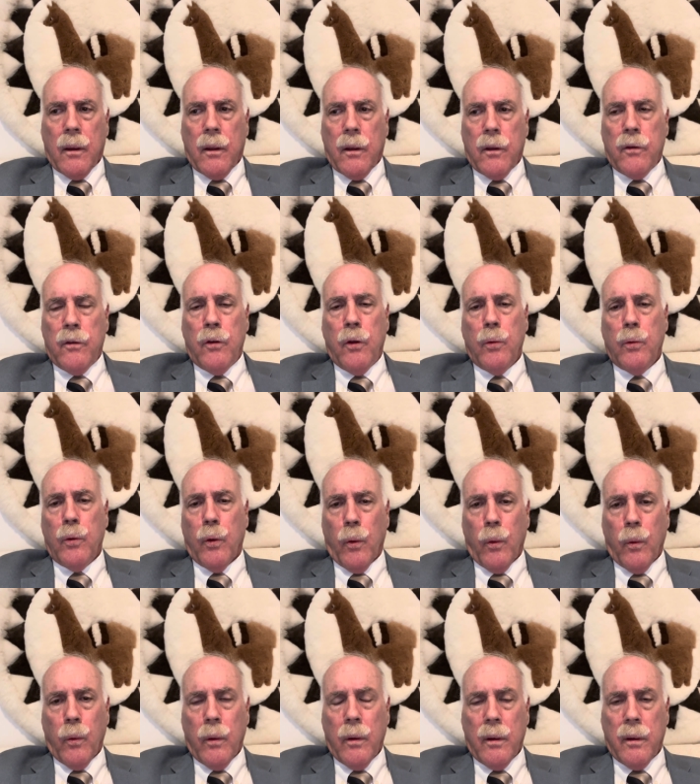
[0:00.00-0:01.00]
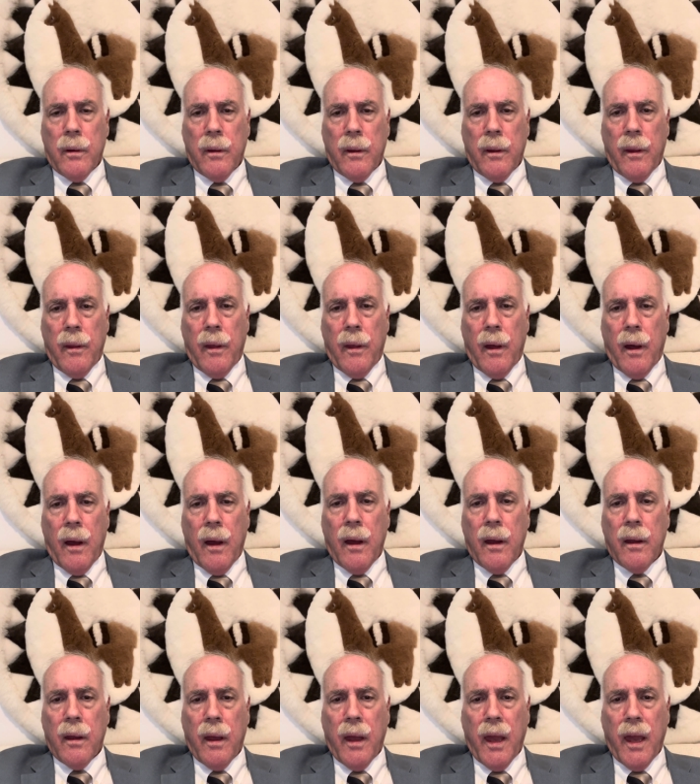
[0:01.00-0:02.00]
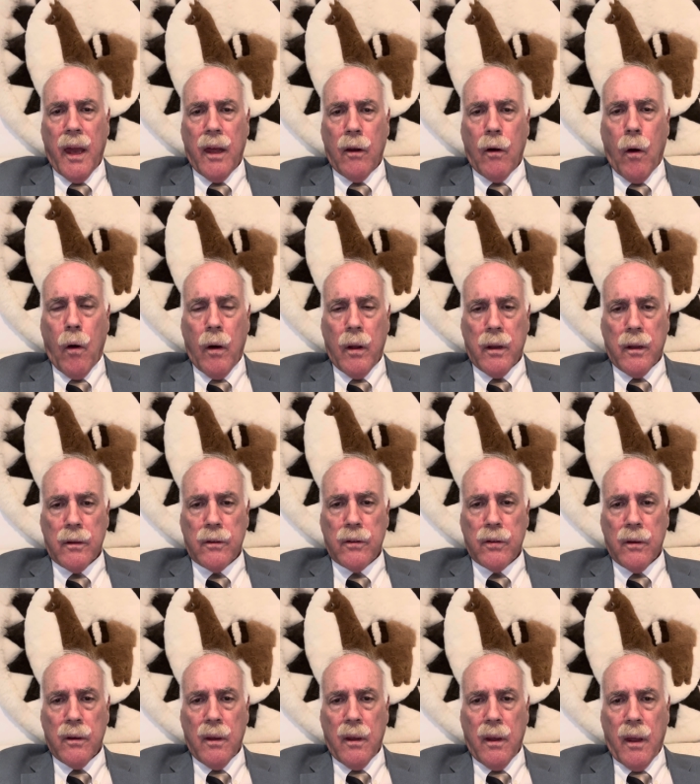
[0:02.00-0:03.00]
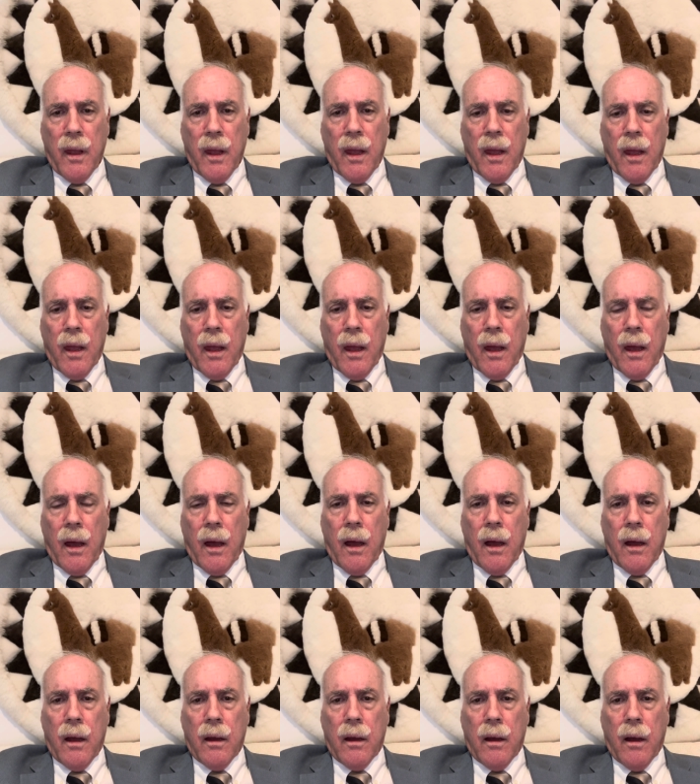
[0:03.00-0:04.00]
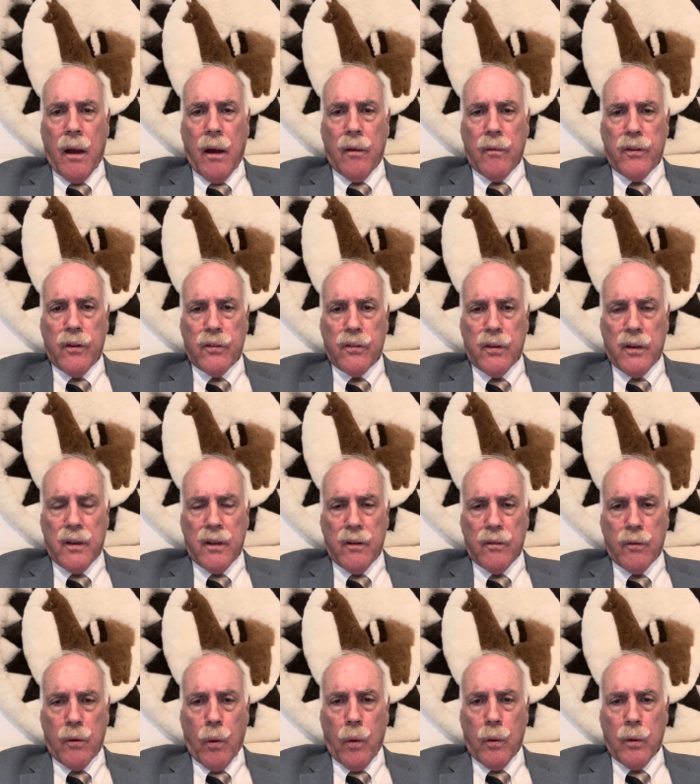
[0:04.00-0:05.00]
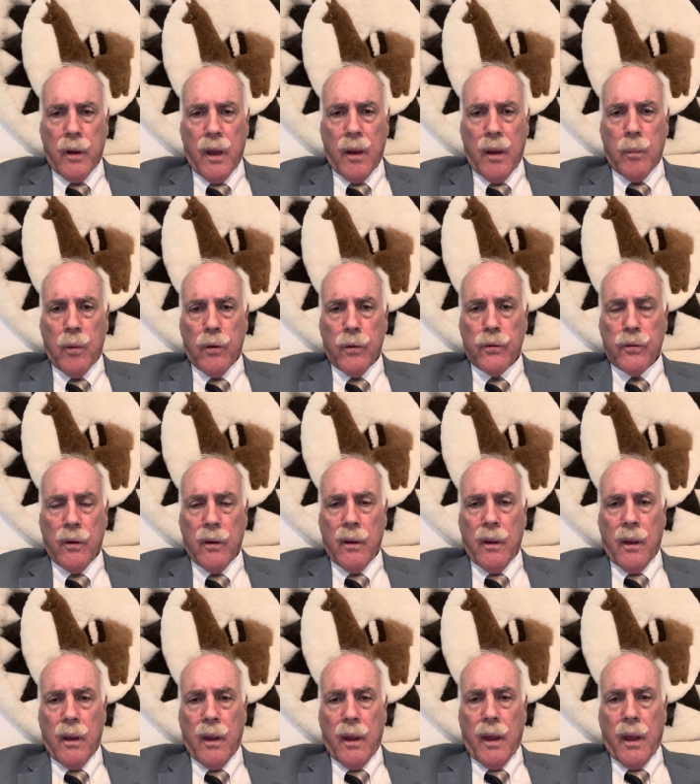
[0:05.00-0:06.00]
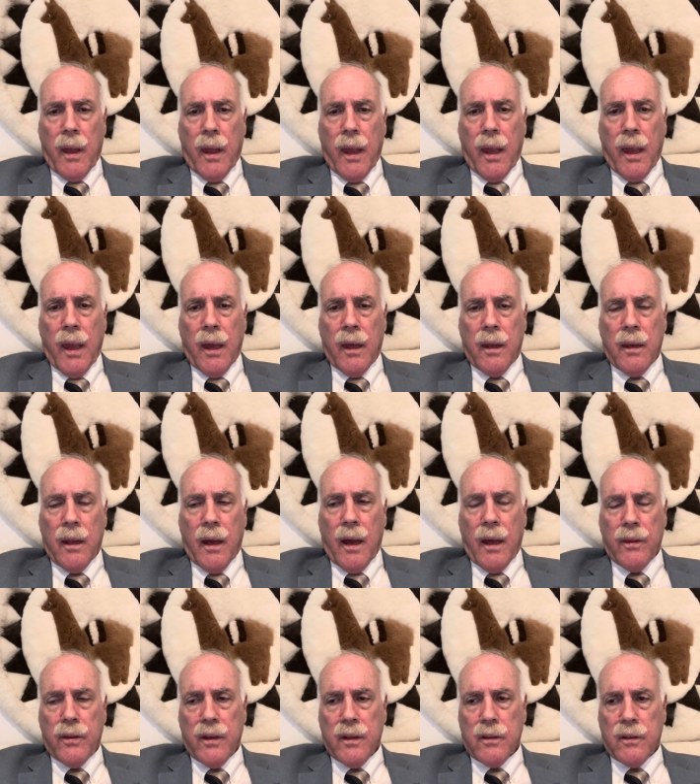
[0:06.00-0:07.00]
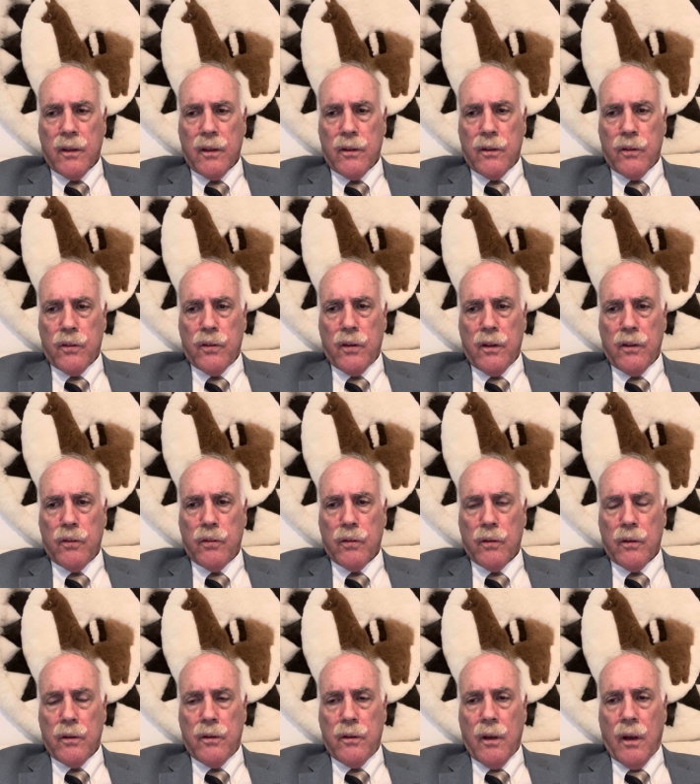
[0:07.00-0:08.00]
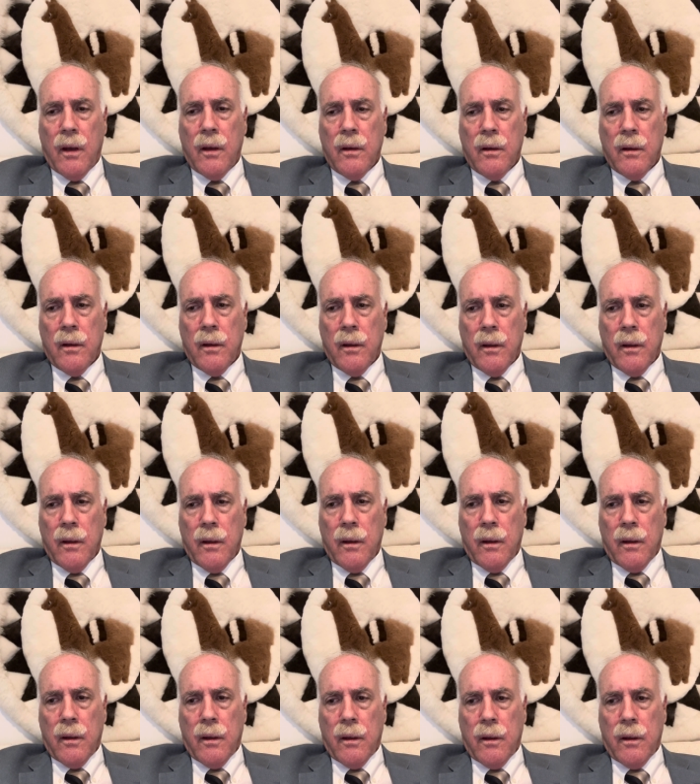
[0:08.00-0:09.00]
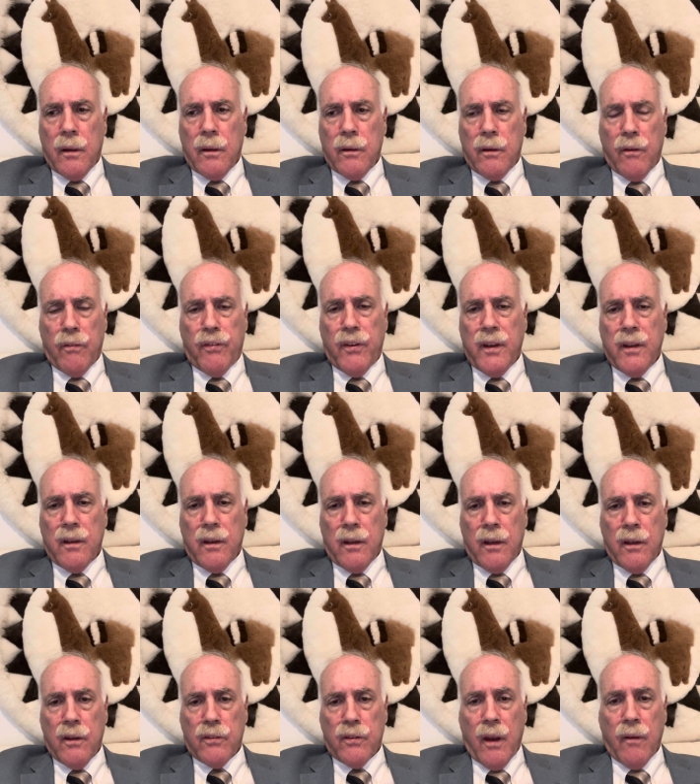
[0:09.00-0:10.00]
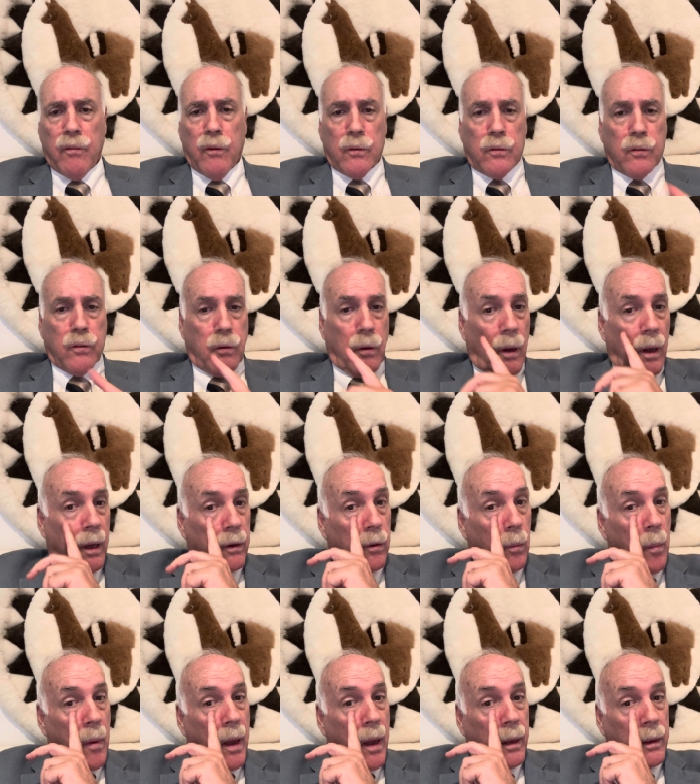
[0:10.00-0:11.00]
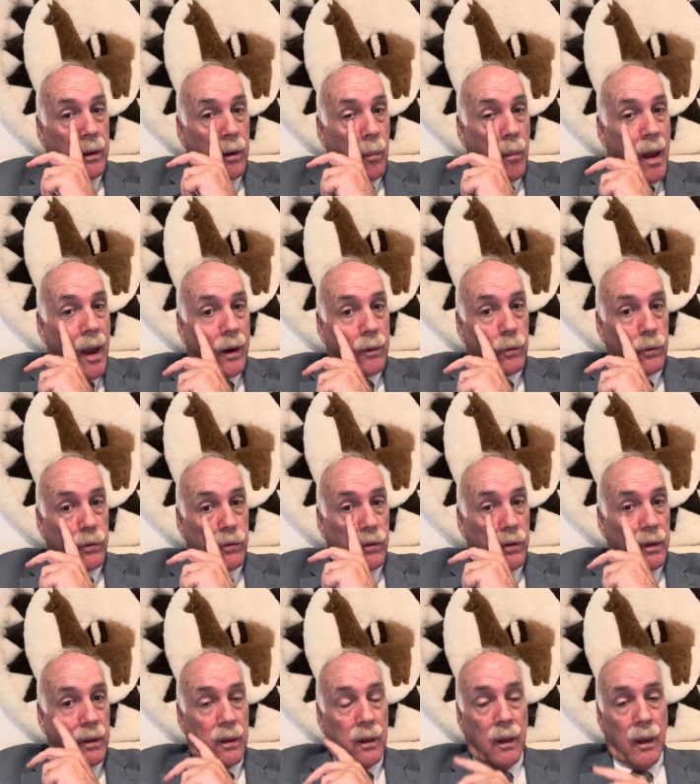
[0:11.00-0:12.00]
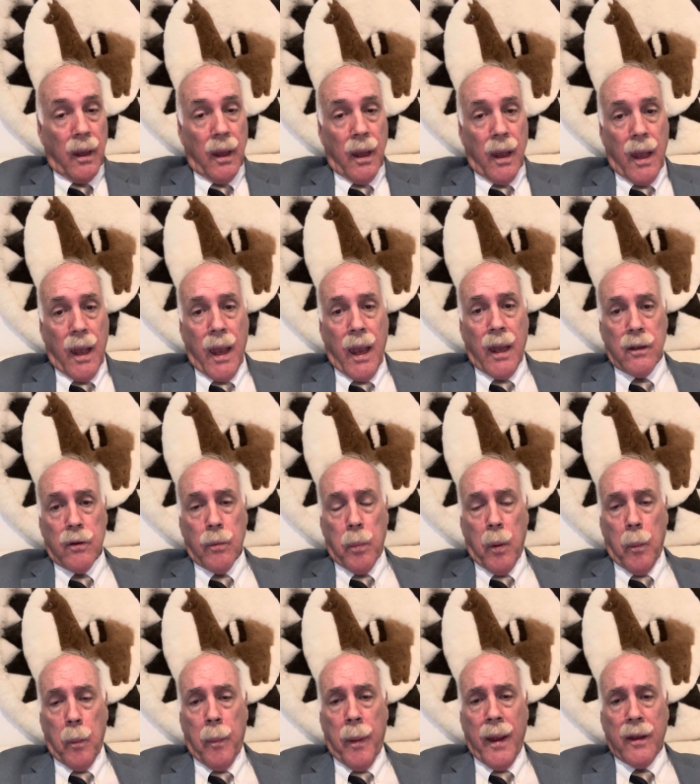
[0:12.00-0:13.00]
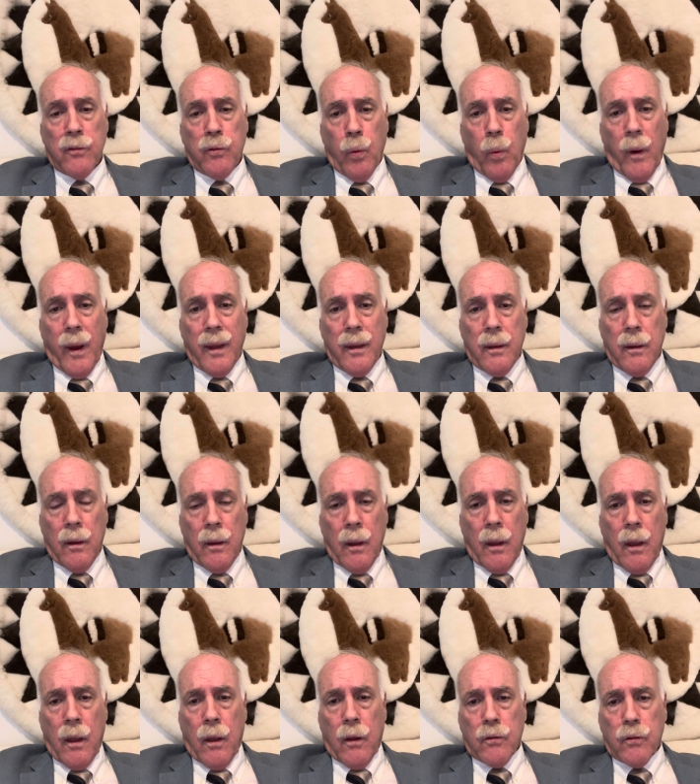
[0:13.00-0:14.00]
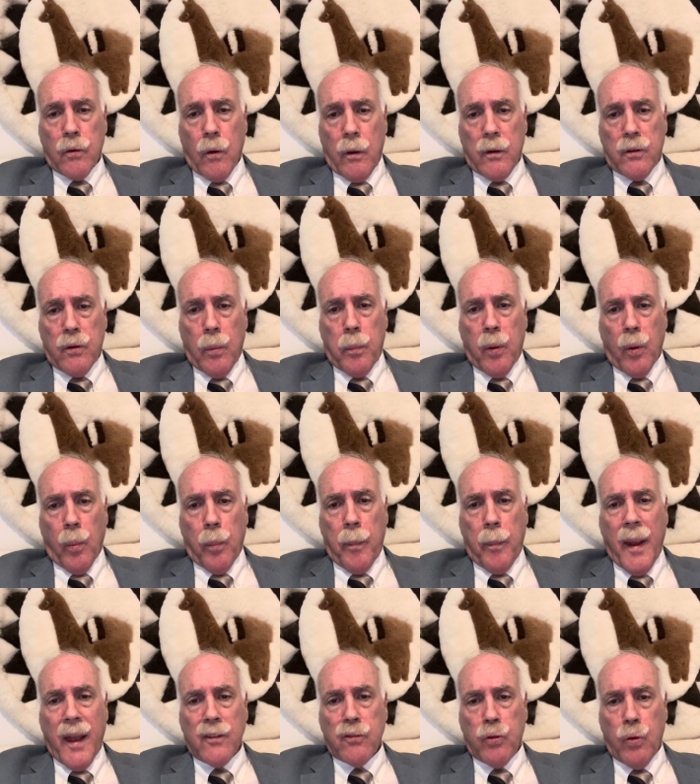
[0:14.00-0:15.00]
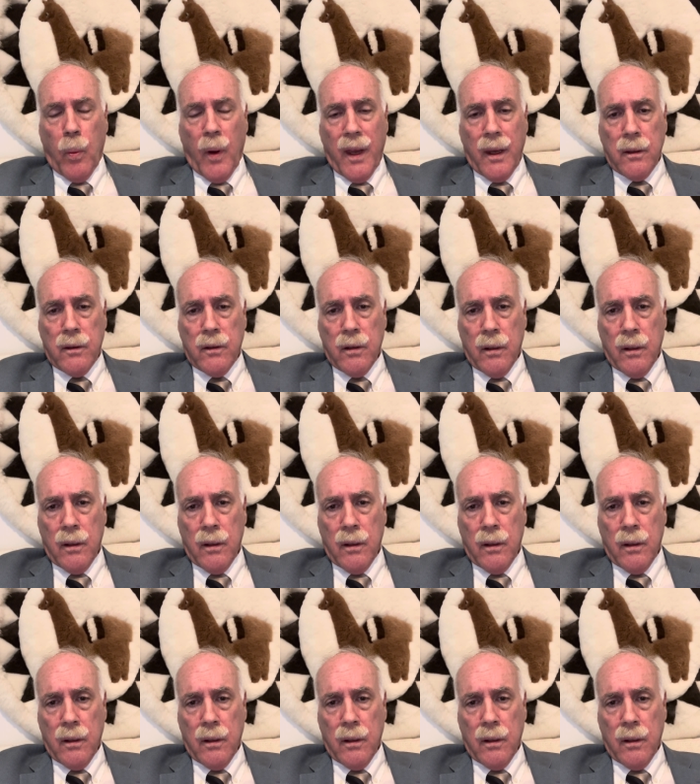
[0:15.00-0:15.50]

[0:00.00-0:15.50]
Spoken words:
neuter an audit of the city of Coral Gables. And I think that the city should defeat his efforts to undermine democracy and to perpetuate the